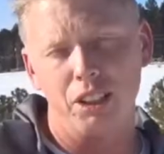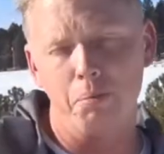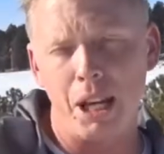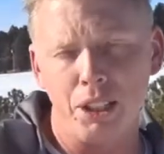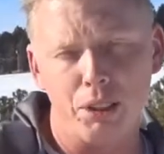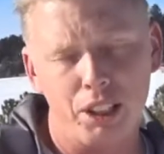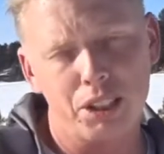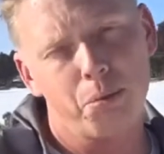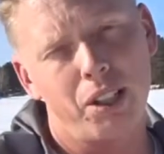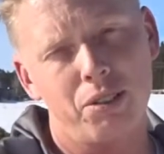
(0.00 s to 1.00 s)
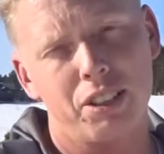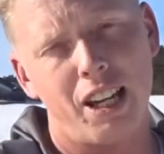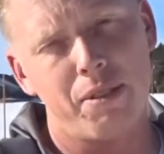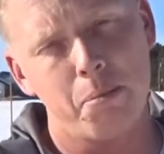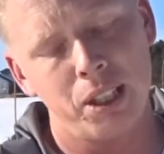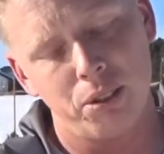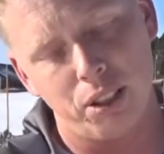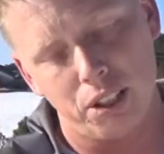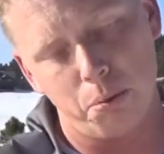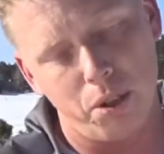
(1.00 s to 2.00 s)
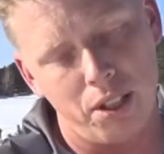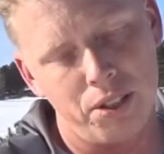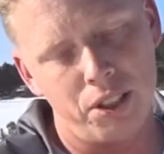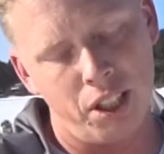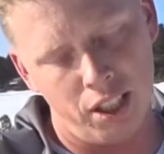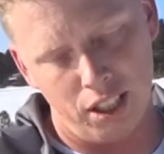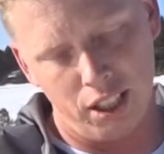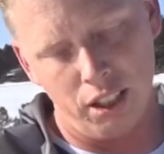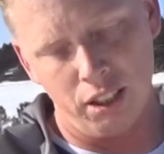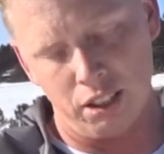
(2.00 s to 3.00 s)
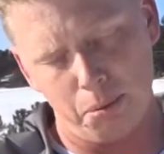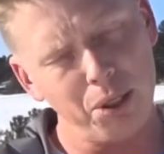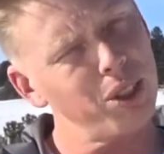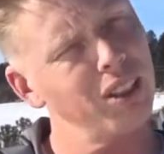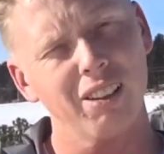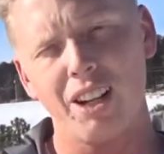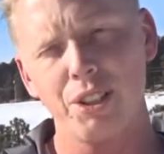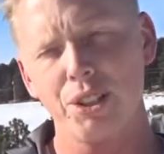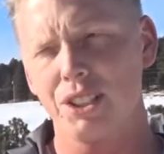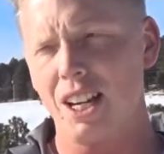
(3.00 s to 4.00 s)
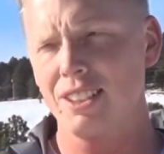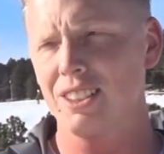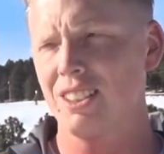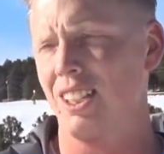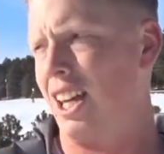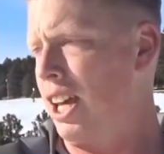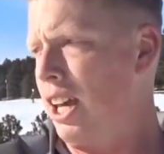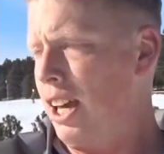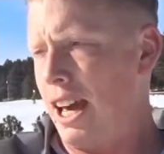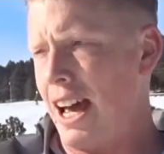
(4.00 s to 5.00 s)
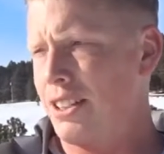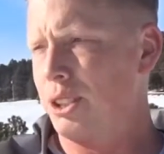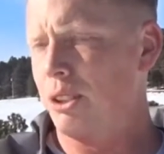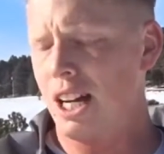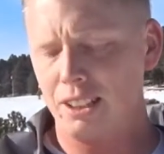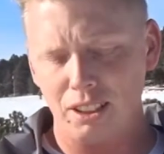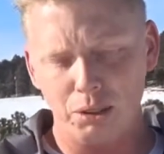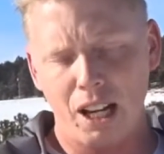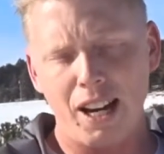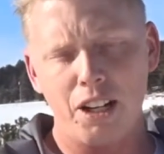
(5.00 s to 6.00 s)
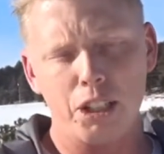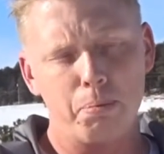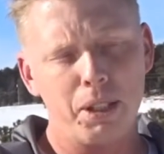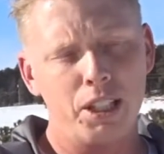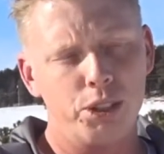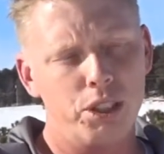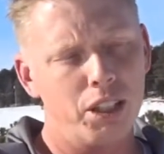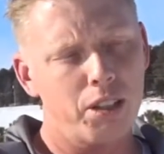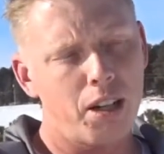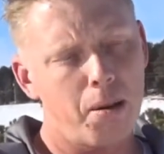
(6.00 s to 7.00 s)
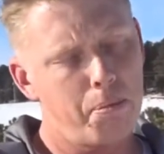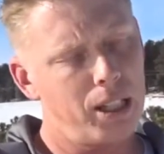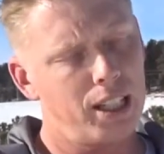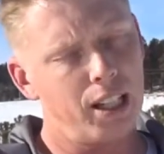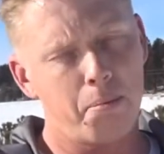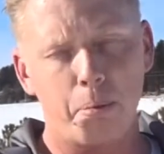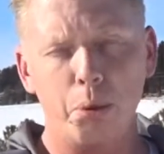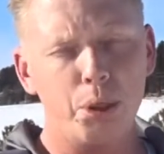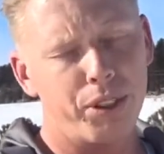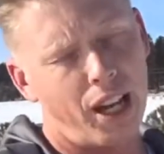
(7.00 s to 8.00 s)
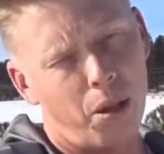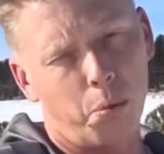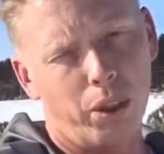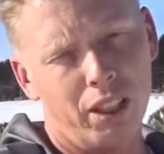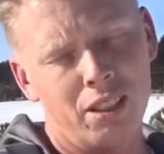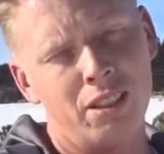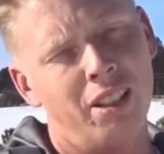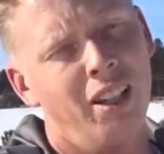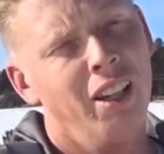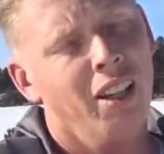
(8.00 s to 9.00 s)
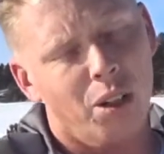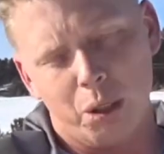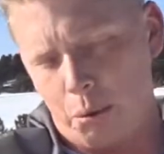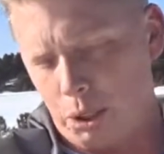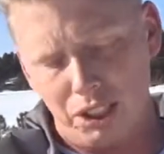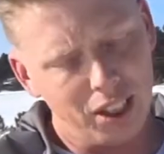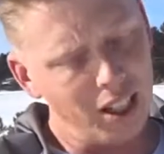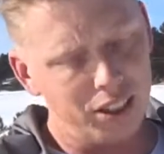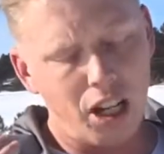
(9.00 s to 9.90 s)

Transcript: the Matrix, when I used to have the Matrix, was especially in the larger sizes, as you got to those higher speeds, you'd either be getting pulled downwind or would just kind of